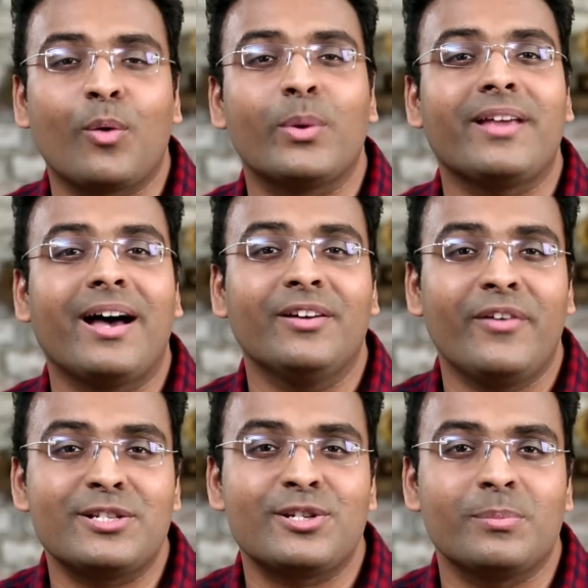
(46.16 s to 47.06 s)
along with other
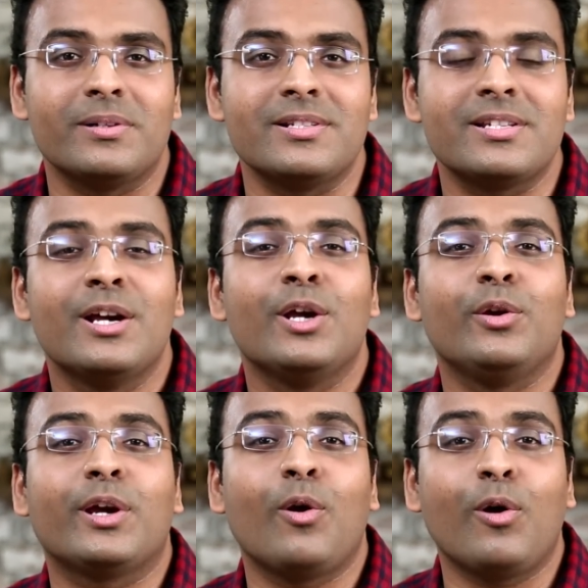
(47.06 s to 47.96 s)
vegetables,
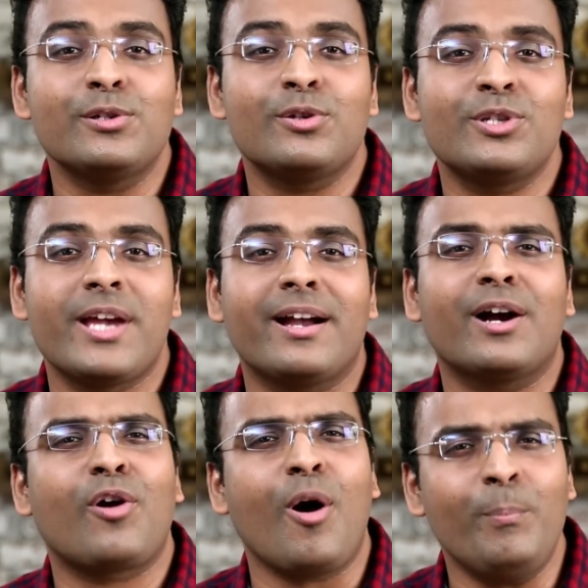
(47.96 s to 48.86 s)
you can also check
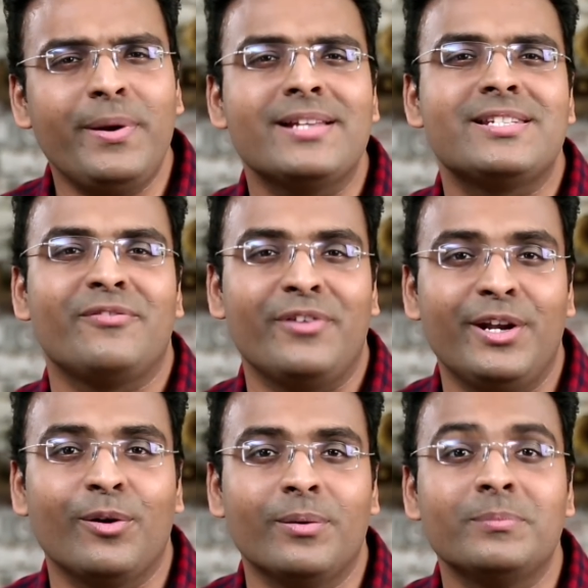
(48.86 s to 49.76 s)
a comprehensive
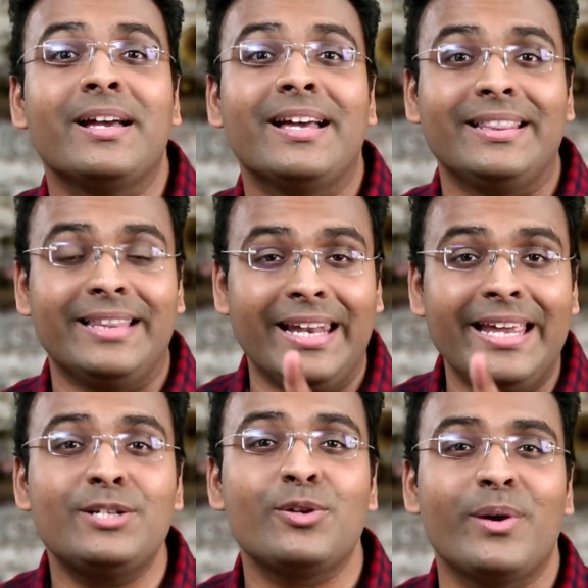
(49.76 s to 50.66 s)
video, the
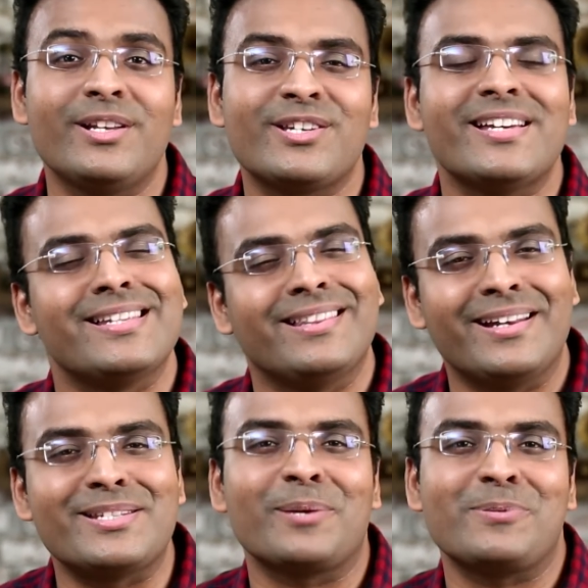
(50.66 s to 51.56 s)
link to which is in
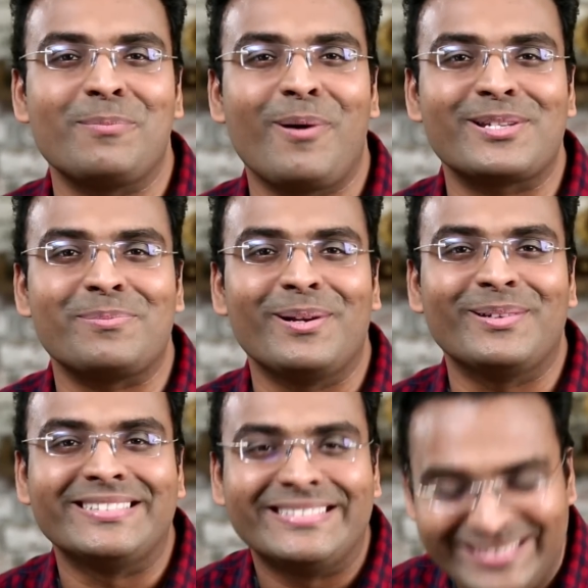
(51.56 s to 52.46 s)
the description box below.